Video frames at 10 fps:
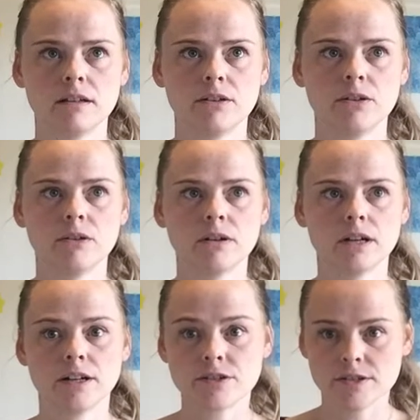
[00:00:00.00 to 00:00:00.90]

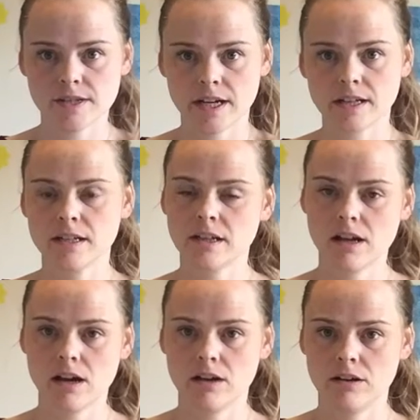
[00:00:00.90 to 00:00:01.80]
your understanding
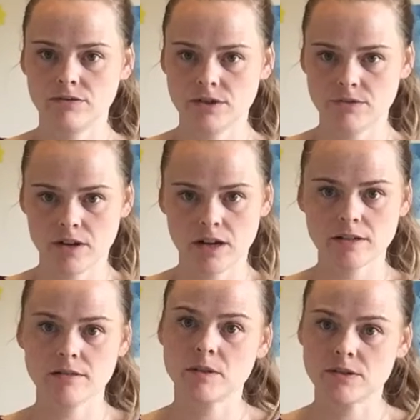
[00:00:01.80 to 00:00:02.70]
of different
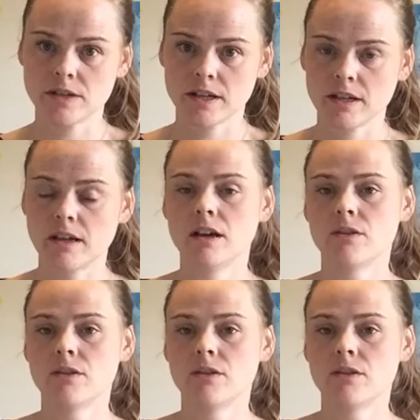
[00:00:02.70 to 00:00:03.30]
kinds of music,